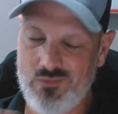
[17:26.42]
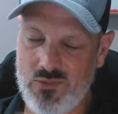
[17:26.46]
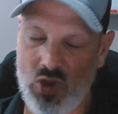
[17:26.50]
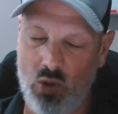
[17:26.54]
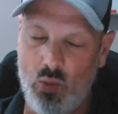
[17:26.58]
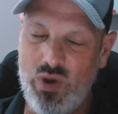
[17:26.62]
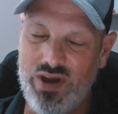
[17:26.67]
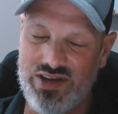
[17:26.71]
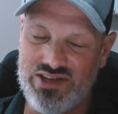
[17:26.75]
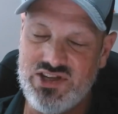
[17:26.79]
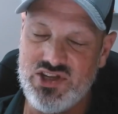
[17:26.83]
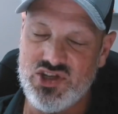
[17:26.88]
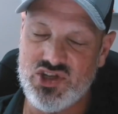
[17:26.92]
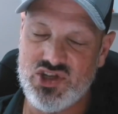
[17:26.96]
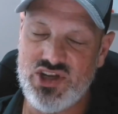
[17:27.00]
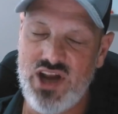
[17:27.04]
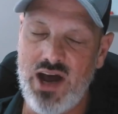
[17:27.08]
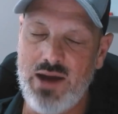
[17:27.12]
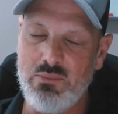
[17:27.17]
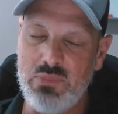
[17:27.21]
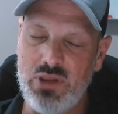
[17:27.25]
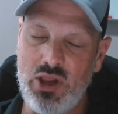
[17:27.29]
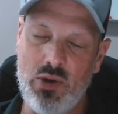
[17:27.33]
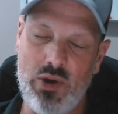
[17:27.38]
winds had
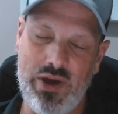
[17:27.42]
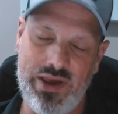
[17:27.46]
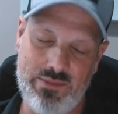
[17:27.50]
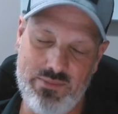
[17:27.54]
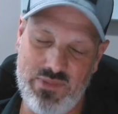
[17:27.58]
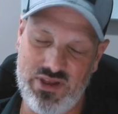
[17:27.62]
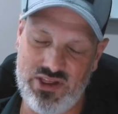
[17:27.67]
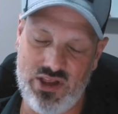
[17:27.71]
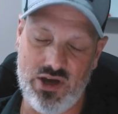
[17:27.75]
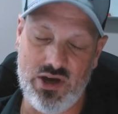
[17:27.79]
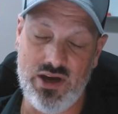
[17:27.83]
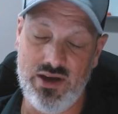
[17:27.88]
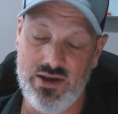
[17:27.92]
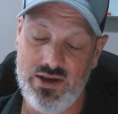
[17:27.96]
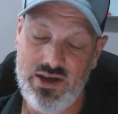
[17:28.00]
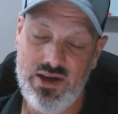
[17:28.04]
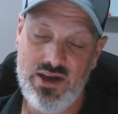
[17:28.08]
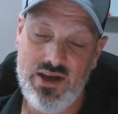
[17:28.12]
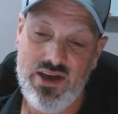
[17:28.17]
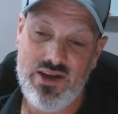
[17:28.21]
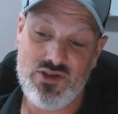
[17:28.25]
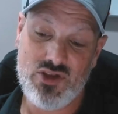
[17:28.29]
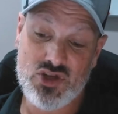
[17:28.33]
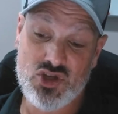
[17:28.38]
stopped blowing, but
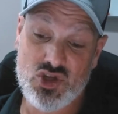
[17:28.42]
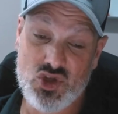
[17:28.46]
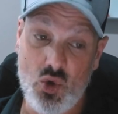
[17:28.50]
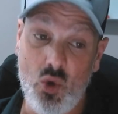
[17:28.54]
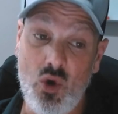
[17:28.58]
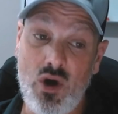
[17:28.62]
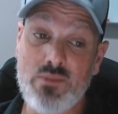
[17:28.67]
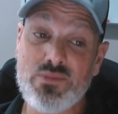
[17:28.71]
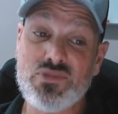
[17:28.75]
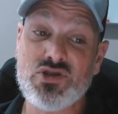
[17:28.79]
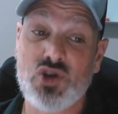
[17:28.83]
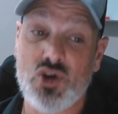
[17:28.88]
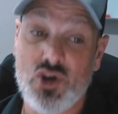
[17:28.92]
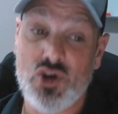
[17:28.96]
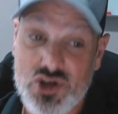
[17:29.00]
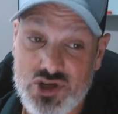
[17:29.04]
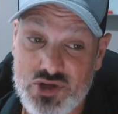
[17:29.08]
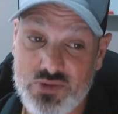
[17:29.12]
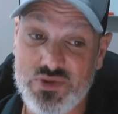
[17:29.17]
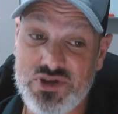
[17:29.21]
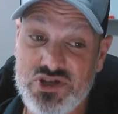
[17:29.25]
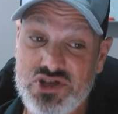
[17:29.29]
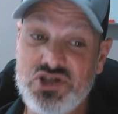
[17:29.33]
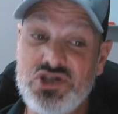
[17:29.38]
the storm
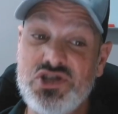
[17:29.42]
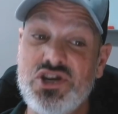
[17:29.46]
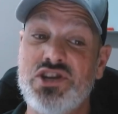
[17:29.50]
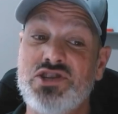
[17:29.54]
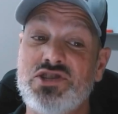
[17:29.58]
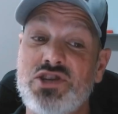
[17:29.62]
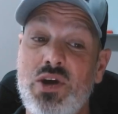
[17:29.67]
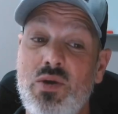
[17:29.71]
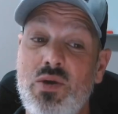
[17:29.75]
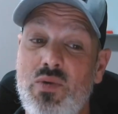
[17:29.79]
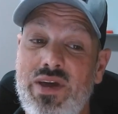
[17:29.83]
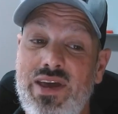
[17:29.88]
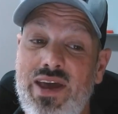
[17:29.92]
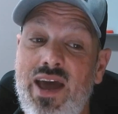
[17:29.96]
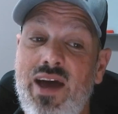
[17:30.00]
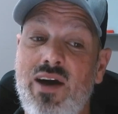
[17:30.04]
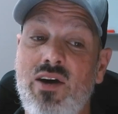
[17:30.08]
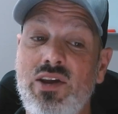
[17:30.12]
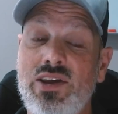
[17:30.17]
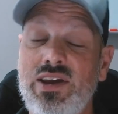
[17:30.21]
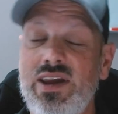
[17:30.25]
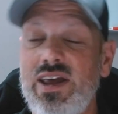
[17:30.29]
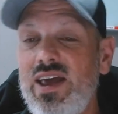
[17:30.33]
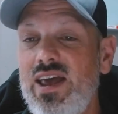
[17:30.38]
surge was just going
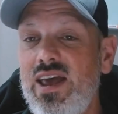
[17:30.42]
out.